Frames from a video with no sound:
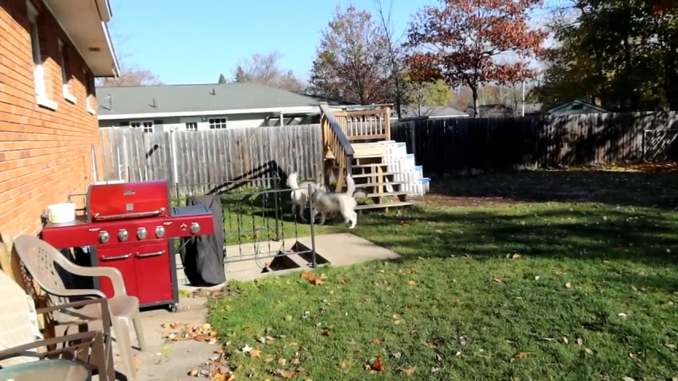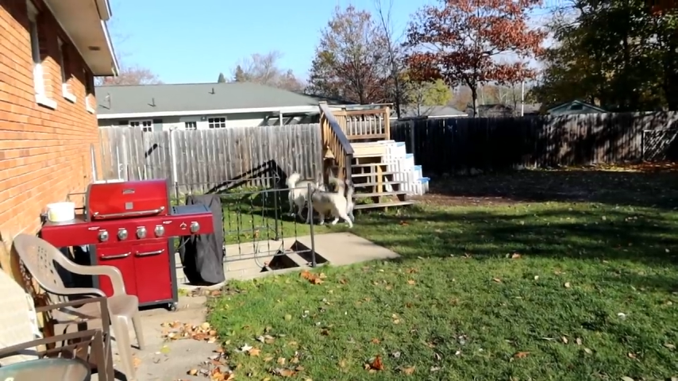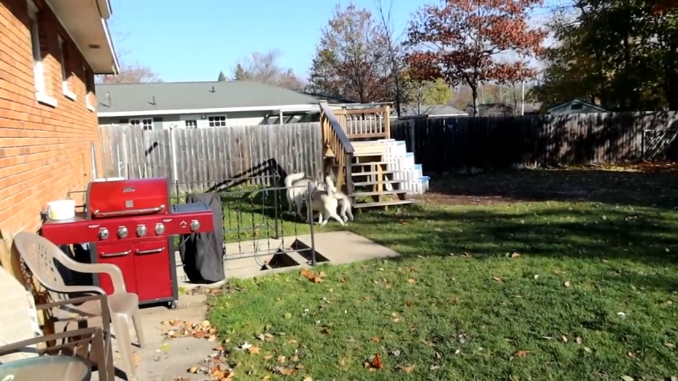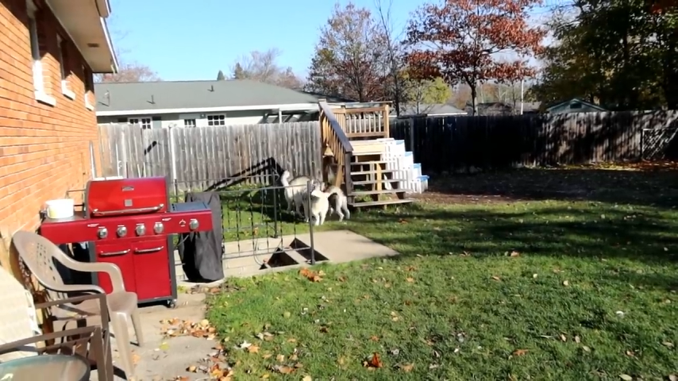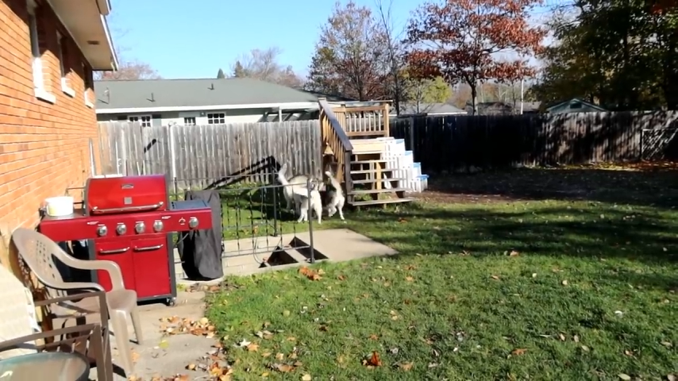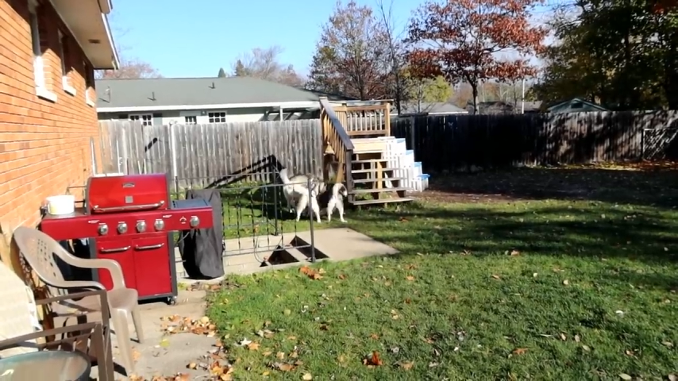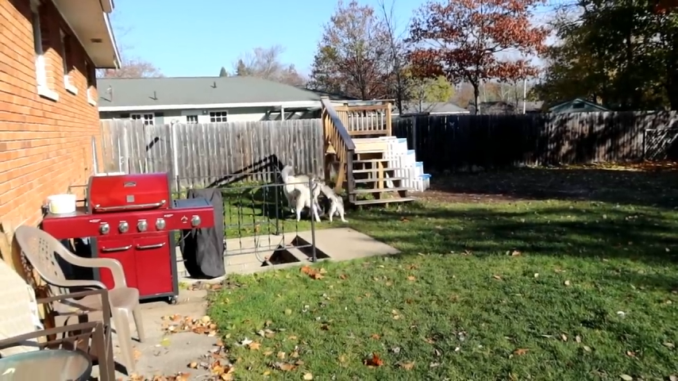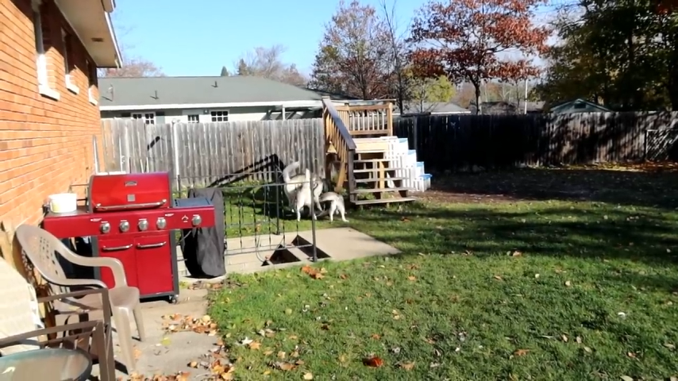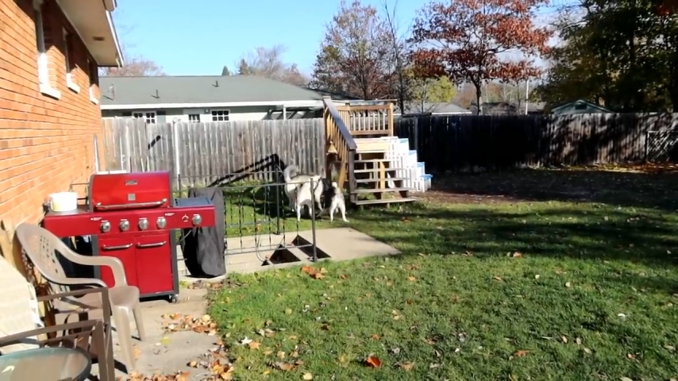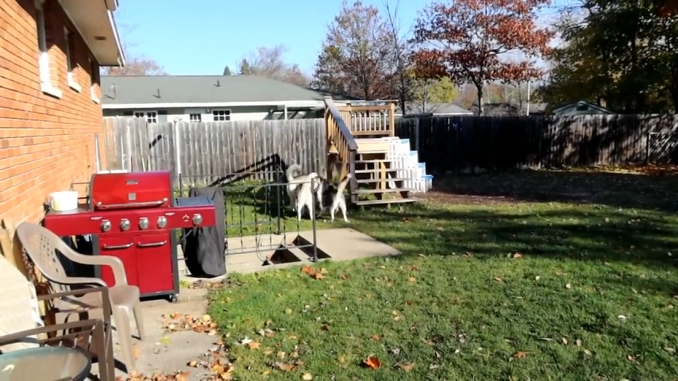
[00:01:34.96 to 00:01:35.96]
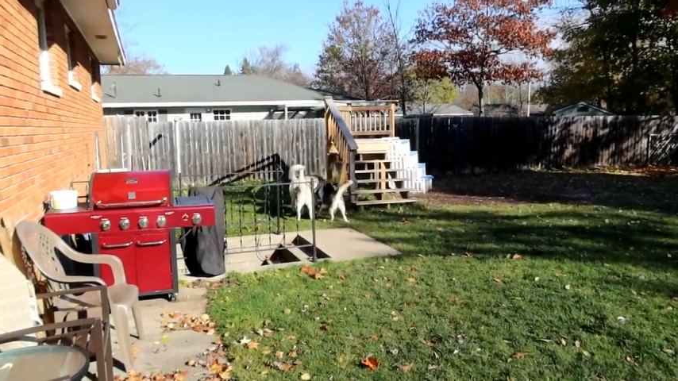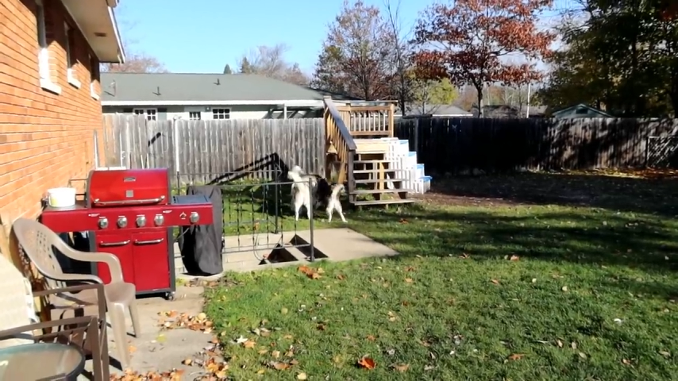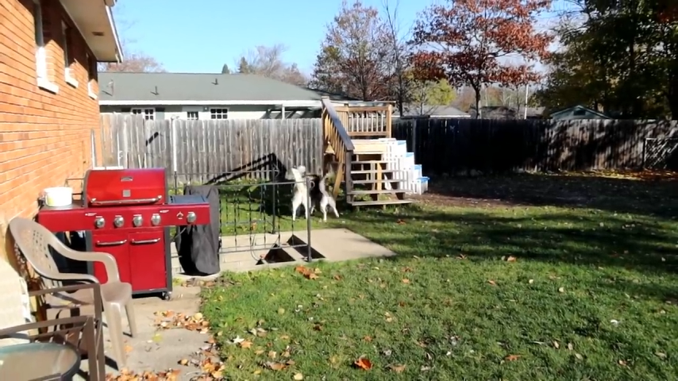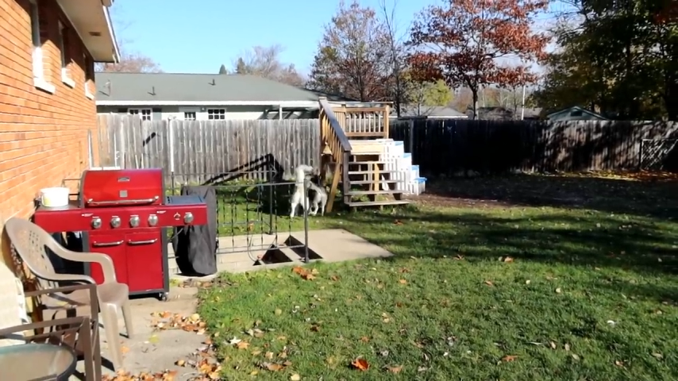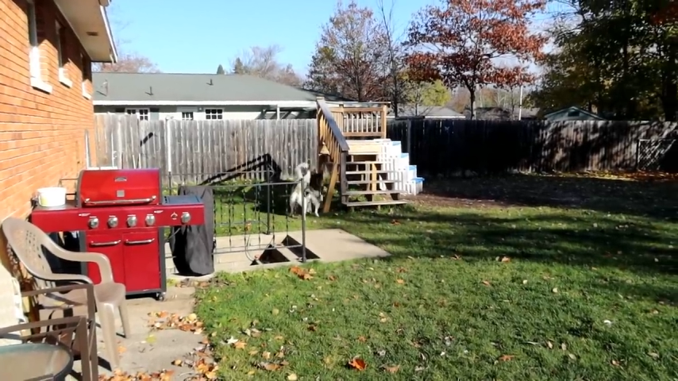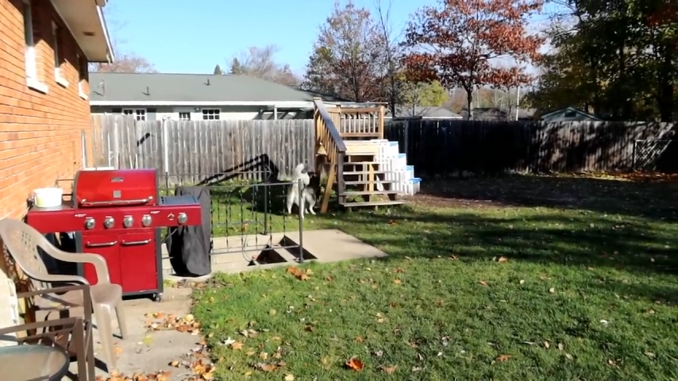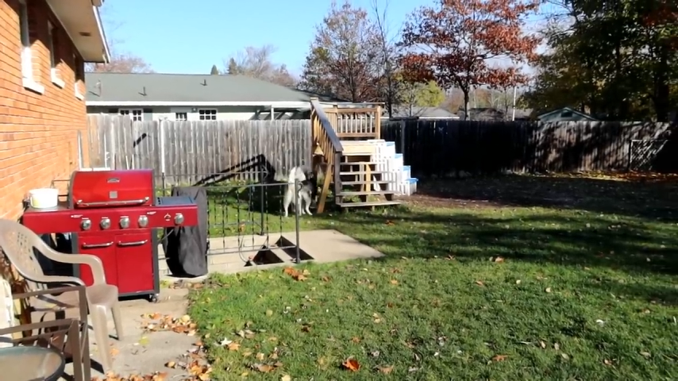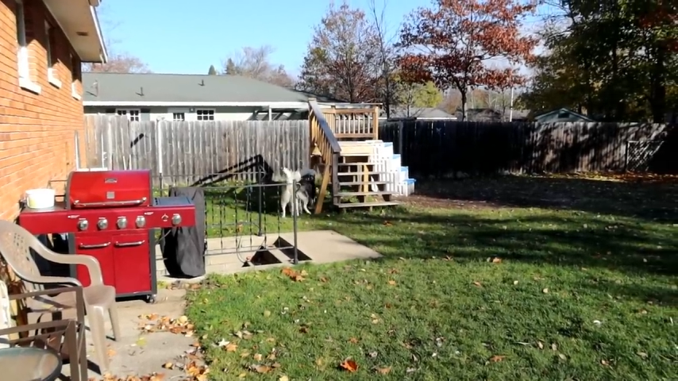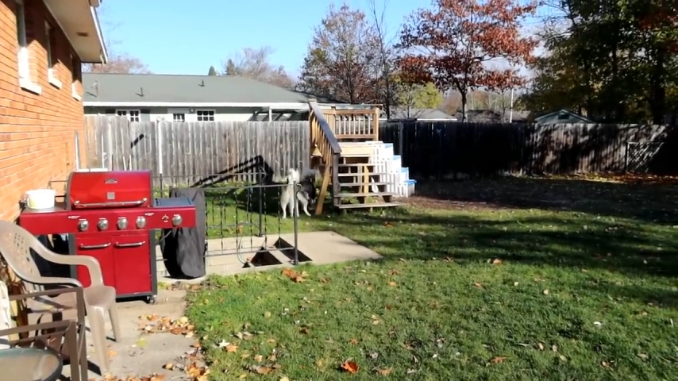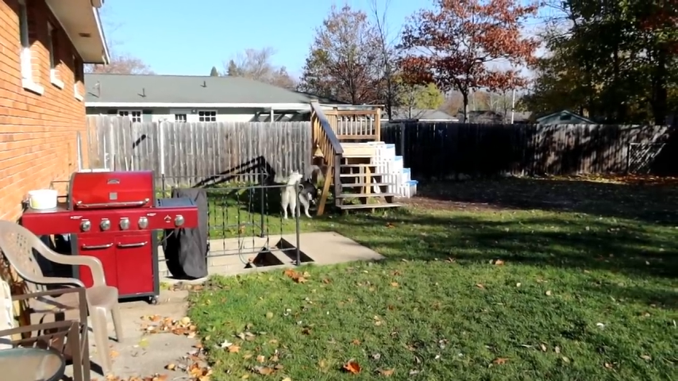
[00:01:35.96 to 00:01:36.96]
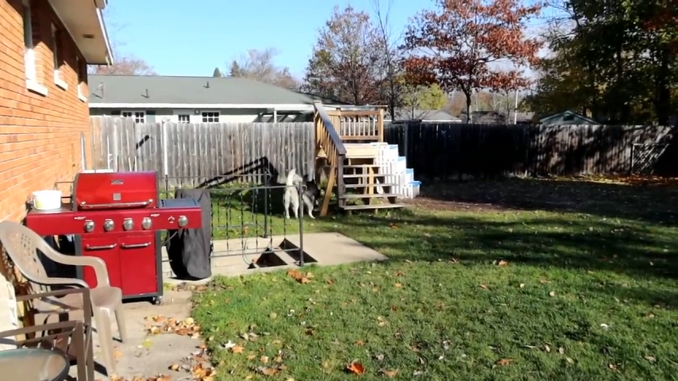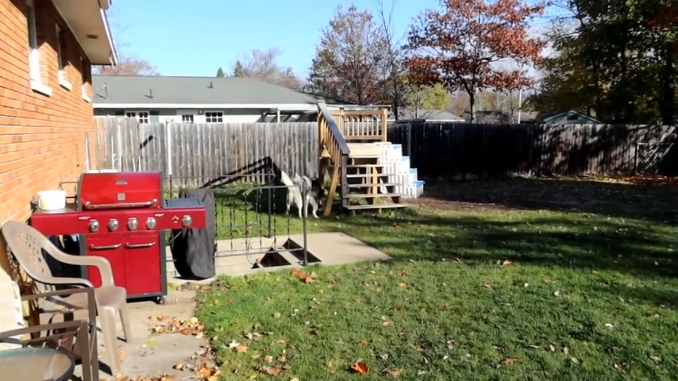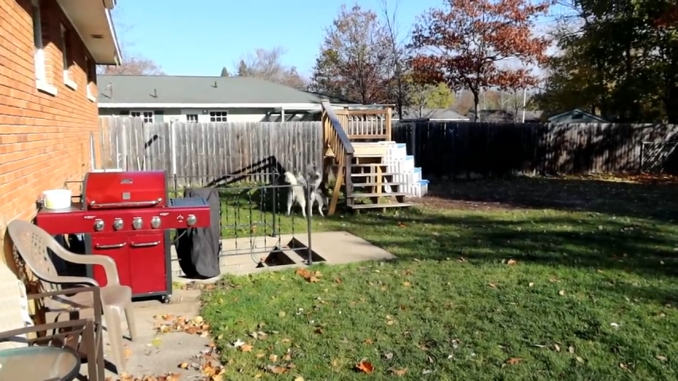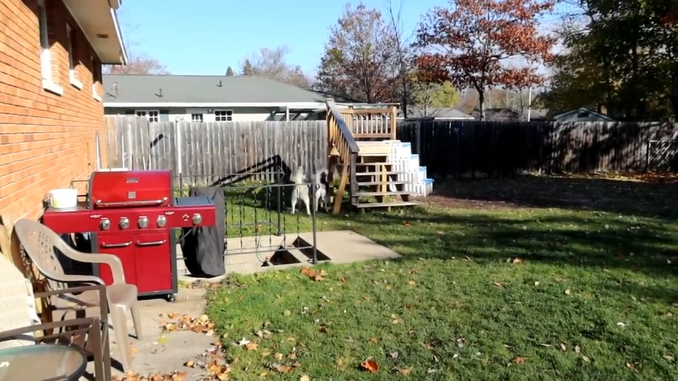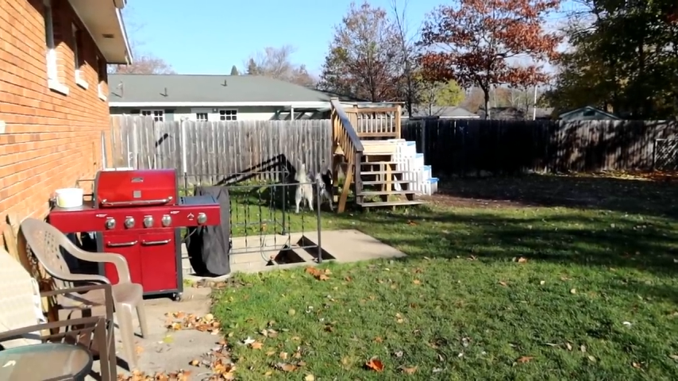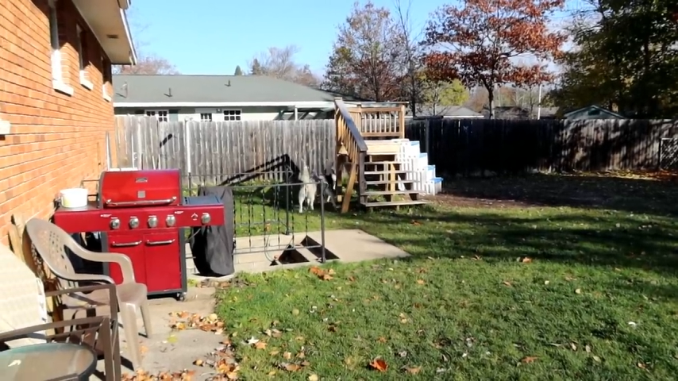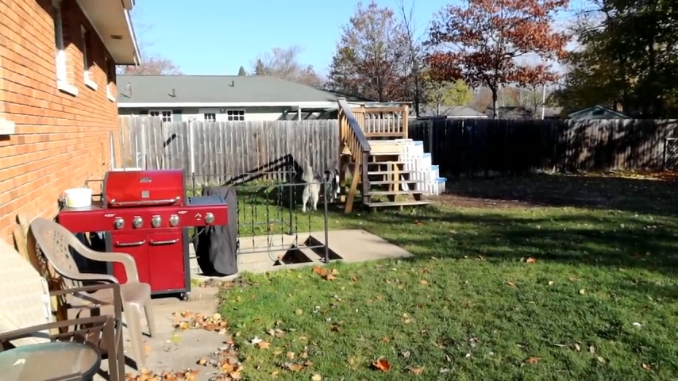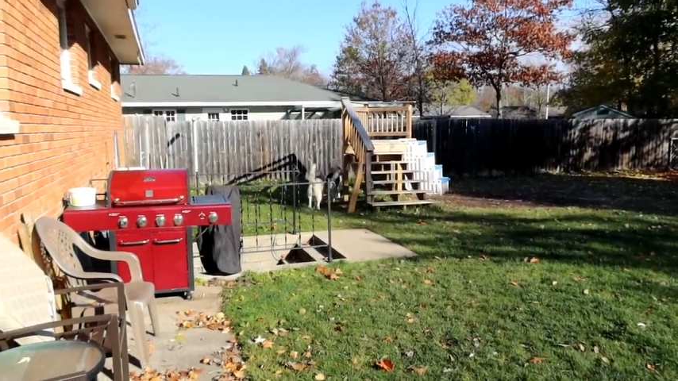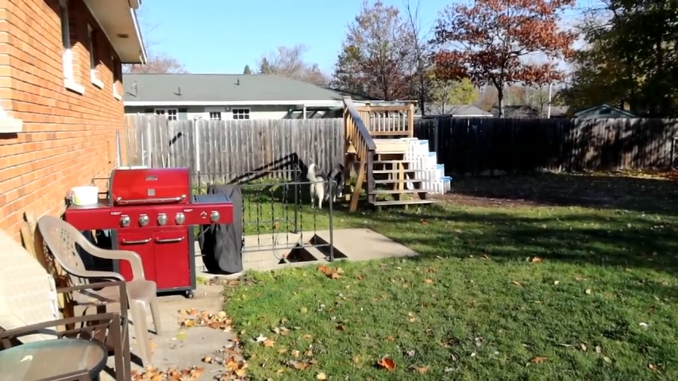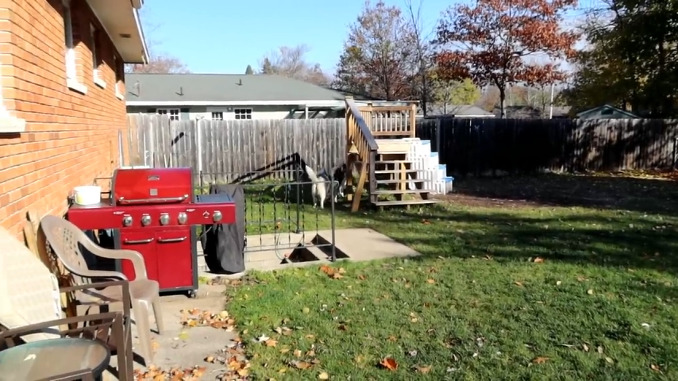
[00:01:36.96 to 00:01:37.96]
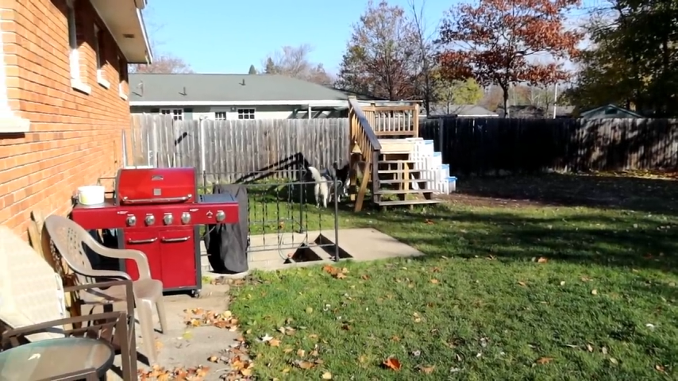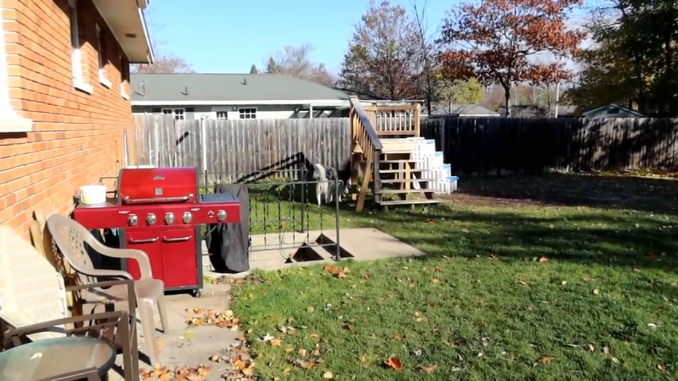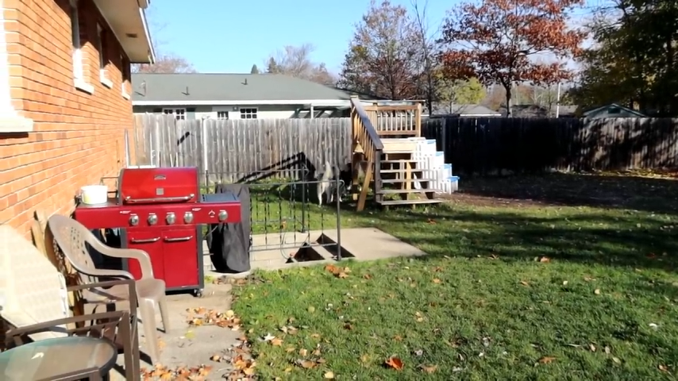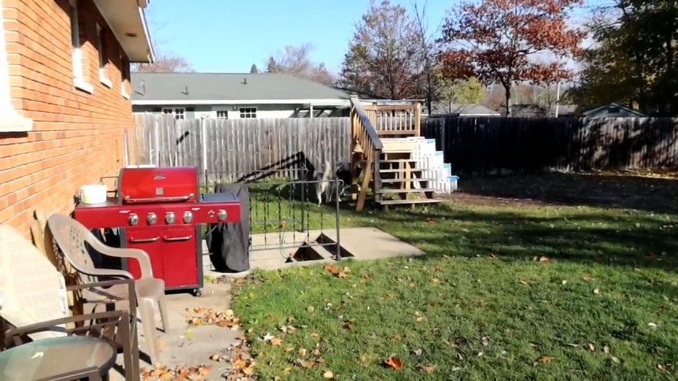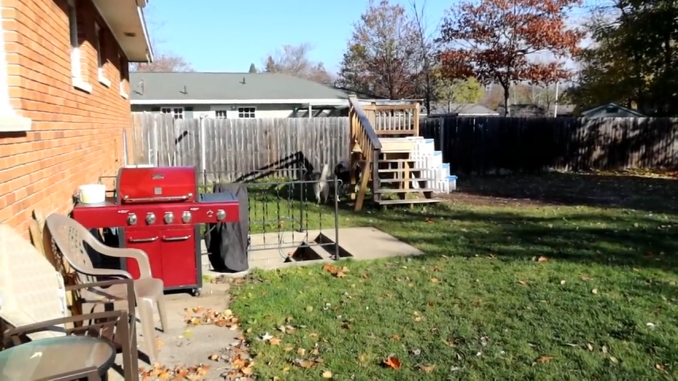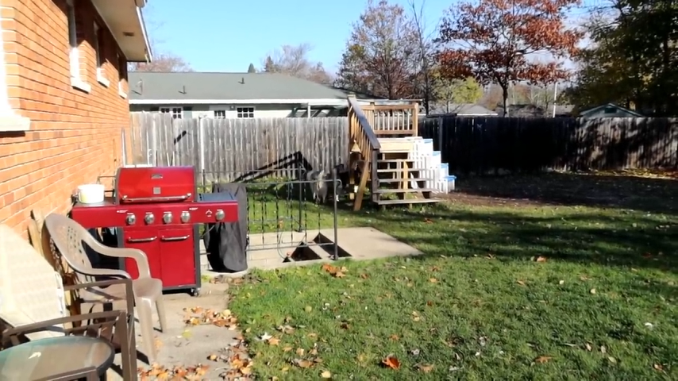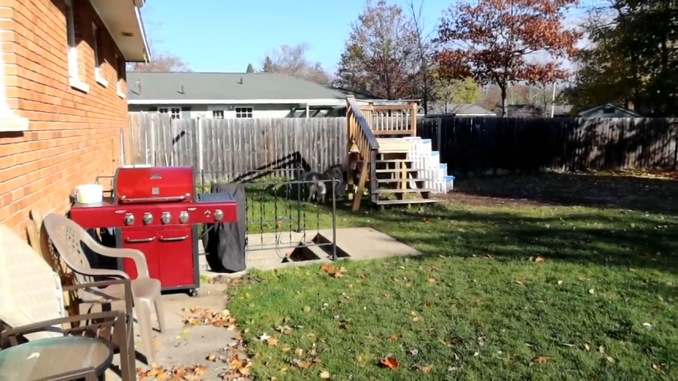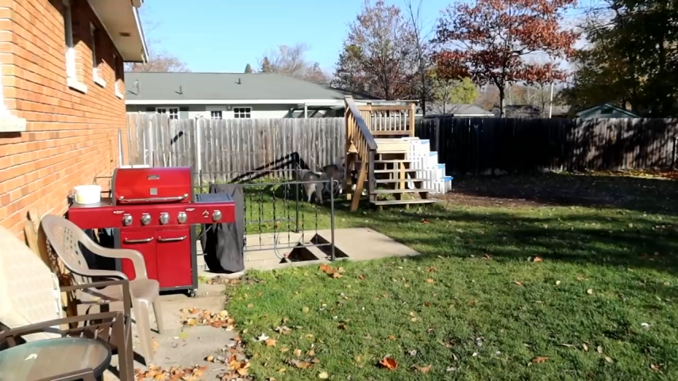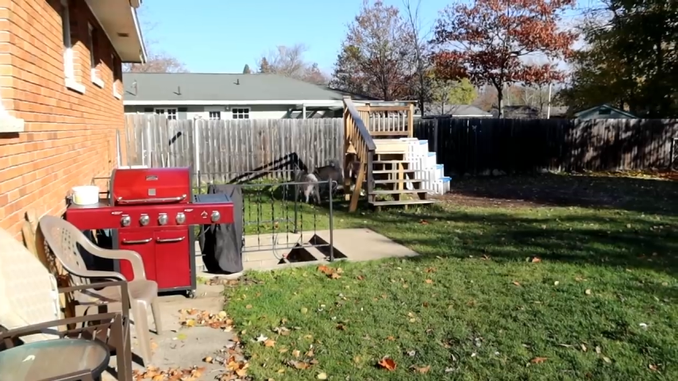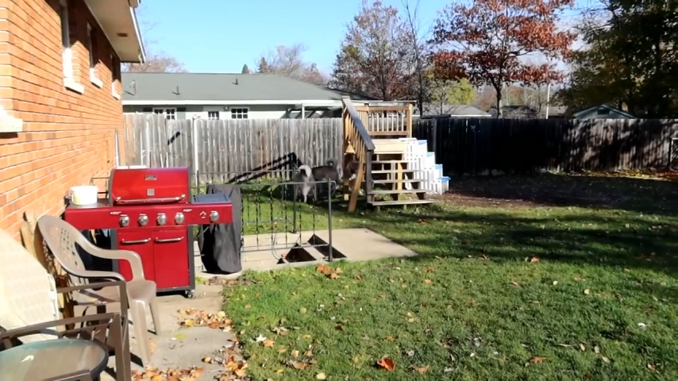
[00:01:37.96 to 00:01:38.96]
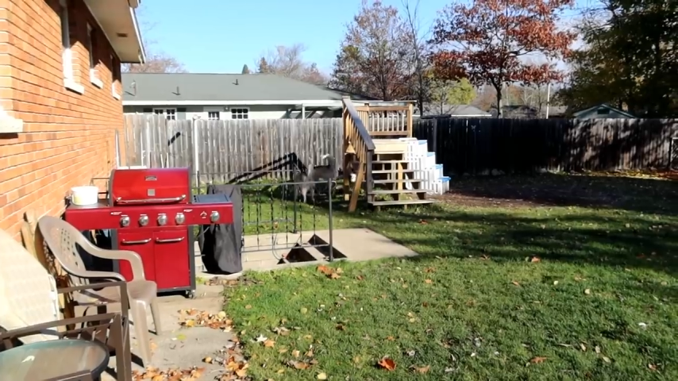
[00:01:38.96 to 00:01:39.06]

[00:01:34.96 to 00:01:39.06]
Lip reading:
Nobody's mouth can be seen.